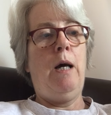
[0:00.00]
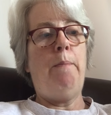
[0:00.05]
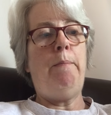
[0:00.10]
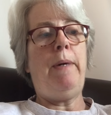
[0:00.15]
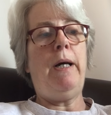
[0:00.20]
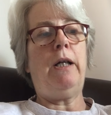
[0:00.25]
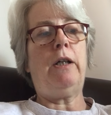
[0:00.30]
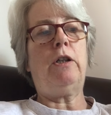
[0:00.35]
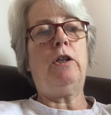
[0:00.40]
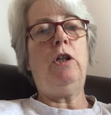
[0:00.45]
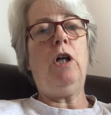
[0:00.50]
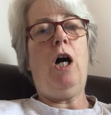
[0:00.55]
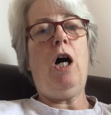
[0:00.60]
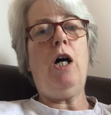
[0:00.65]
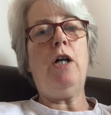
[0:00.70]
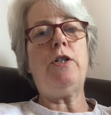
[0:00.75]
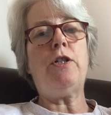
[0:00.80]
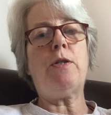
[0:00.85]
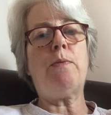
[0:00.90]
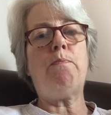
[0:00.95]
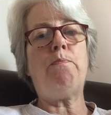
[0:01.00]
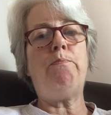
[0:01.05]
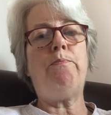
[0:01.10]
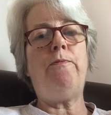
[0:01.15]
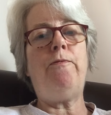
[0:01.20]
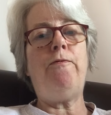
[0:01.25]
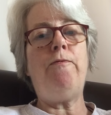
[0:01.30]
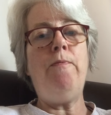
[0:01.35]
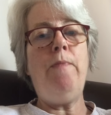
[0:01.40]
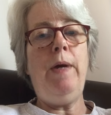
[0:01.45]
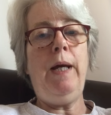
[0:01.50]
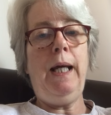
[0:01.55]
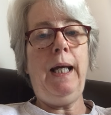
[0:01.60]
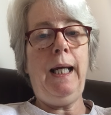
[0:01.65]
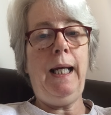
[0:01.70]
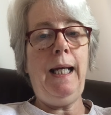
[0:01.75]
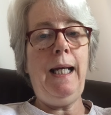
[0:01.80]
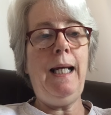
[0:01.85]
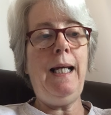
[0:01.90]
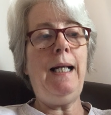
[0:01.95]
but God's
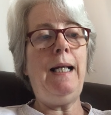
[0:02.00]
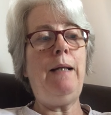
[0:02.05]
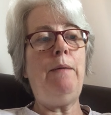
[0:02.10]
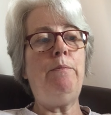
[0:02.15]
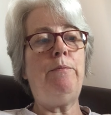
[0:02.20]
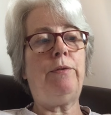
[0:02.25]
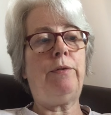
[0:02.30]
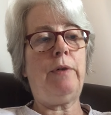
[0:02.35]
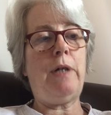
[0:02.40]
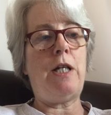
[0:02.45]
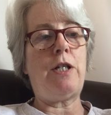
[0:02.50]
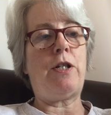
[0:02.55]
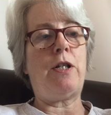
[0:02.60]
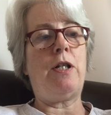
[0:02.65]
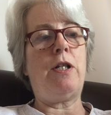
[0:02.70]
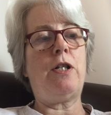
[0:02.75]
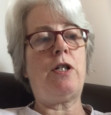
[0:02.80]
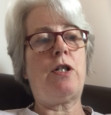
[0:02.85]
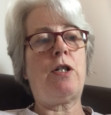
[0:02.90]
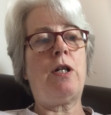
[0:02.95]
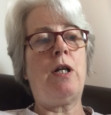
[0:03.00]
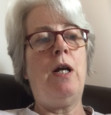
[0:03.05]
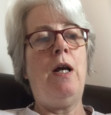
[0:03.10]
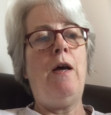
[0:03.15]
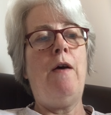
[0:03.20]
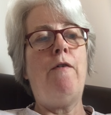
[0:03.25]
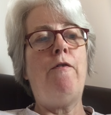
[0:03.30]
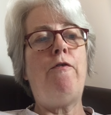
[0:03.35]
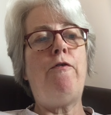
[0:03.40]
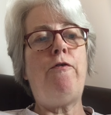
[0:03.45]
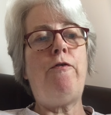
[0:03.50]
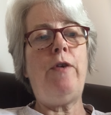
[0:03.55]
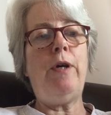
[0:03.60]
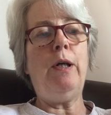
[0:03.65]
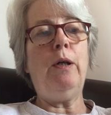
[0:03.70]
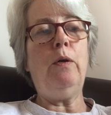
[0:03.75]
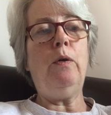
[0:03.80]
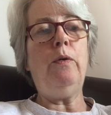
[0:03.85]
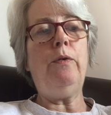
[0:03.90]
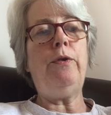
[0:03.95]
healing presence
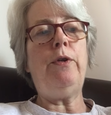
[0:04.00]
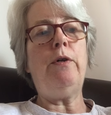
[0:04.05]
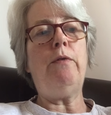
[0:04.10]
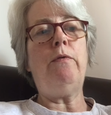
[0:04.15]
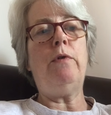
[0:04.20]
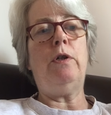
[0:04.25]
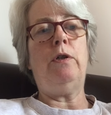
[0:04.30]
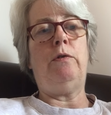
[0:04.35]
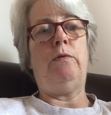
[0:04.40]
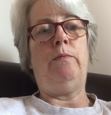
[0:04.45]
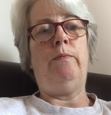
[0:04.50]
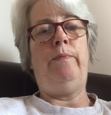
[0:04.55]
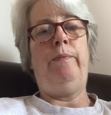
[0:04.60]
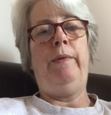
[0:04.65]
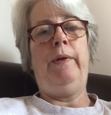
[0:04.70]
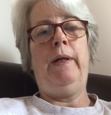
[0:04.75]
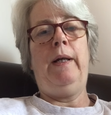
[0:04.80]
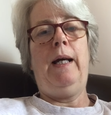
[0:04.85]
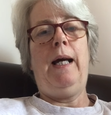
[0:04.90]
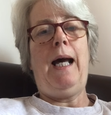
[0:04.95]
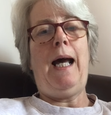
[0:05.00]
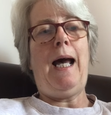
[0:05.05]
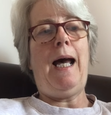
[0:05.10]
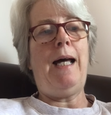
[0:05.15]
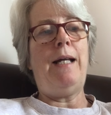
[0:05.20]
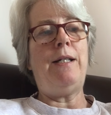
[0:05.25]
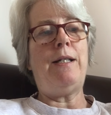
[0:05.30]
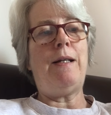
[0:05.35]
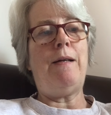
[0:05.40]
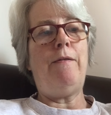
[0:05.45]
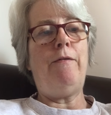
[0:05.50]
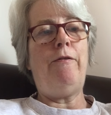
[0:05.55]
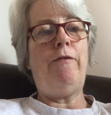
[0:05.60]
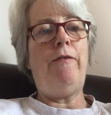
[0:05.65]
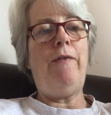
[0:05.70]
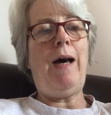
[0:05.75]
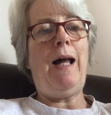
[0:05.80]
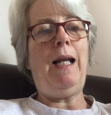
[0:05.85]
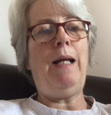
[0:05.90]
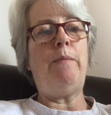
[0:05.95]
filled the room and
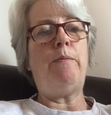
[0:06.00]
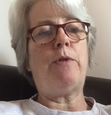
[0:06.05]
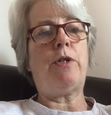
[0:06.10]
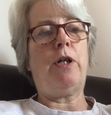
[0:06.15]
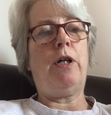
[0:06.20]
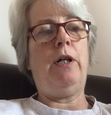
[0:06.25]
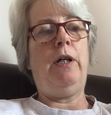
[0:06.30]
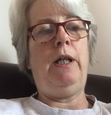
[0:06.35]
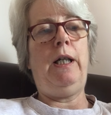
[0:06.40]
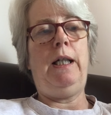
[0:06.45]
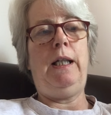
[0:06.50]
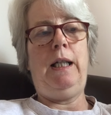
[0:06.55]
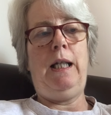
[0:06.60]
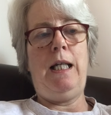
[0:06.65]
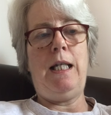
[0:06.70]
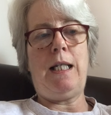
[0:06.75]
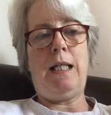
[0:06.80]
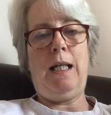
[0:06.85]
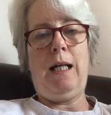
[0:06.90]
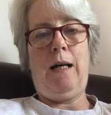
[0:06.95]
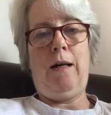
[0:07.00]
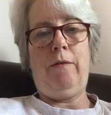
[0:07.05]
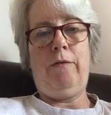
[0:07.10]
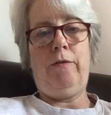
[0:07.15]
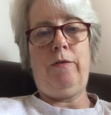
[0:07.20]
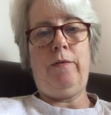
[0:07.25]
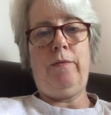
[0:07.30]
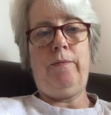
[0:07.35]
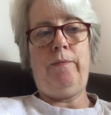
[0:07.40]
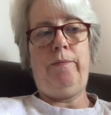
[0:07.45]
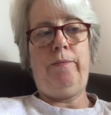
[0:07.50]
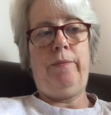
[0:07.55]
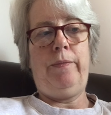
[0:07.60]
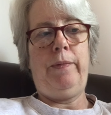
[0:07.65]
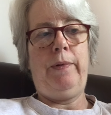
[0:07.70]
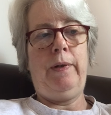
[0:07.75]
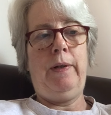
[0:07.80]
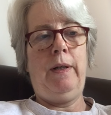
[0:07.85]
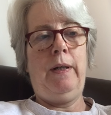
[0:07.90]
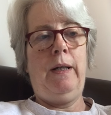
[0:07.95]
enveloped her in his love.
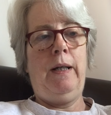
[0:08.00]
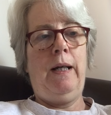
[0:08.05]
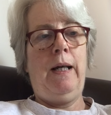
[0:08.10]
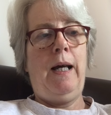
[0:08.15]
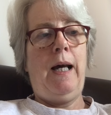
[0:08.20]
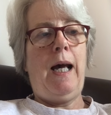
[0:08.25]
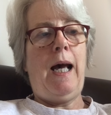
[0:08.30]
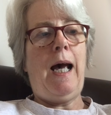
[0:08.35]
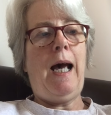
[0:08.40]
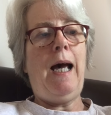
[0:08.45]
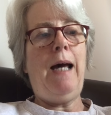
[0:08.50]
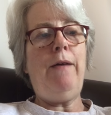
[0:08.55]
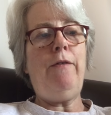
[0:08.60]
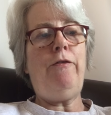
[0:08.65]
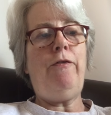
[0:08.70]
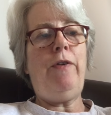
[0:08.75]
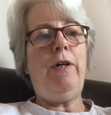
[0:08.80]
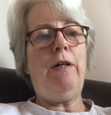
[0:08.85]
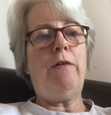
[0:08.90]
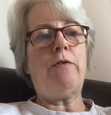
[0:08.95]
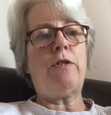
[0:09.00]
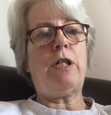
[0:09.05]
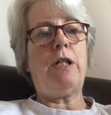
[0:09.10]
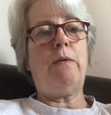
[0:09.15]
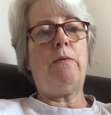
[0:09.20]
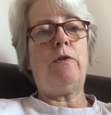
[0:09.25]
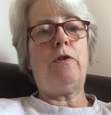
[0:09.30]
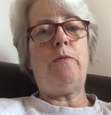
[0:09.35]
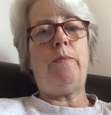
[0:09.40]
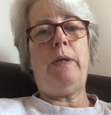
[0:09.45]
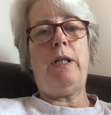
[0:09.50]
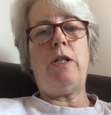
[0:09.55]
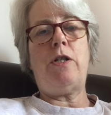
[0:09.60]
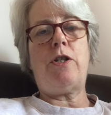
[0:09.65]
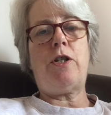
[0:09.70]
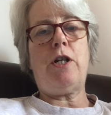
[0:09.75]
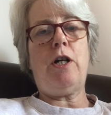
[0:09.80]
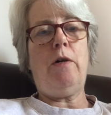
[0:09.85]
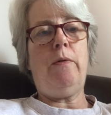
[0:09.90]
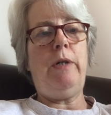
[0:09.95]
Anne felt it would have been
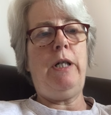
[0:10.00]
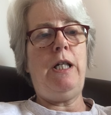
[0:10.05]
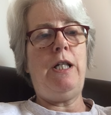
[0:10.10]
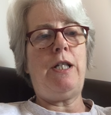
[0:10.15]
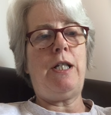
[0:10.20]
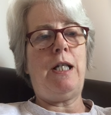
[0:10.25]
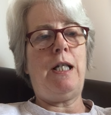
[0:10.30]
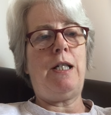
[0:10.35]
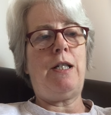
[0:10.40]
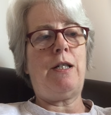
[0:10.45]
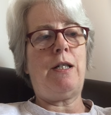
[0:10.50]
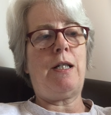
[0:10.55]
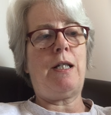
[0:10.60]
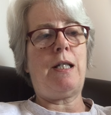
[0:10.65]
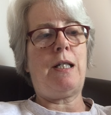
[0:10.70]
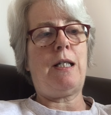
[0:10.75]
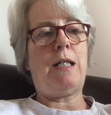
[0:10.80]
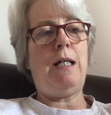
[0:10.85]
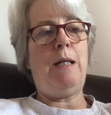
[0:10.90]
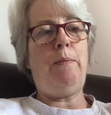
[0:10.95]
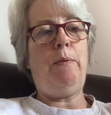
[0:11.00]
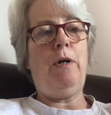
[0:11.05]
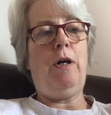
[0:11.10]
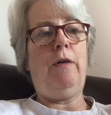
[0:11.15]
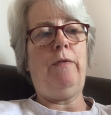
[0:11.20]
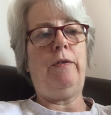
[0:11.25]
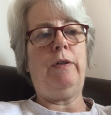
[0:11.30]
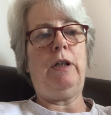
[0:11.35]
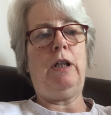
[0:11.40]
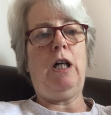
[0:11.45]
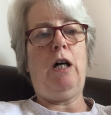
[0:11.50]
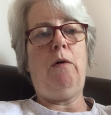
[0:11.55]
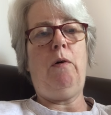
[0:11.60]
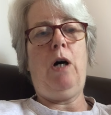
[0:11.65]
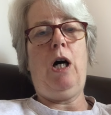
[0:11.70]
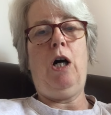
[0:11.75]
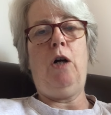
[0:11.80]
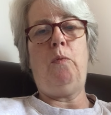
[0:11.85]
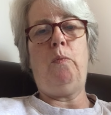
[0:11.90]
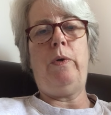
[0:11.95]
so easy to slip off and go
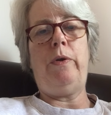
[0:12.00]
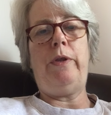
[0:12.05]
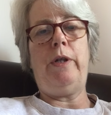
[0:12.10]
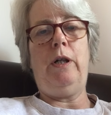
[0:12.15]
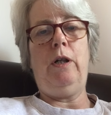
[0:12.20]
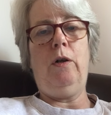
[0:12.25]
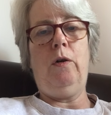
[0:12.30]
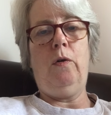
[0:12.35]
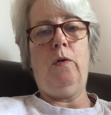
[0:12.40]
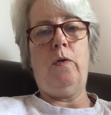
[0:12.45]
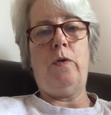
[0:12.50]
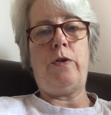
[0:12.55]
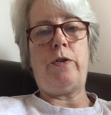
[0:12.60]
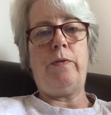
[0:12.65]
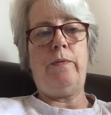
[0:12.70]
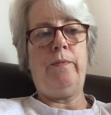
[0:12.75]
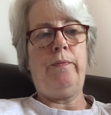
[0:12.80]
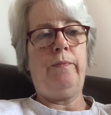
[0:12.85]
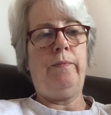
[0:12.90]
home with the Lord.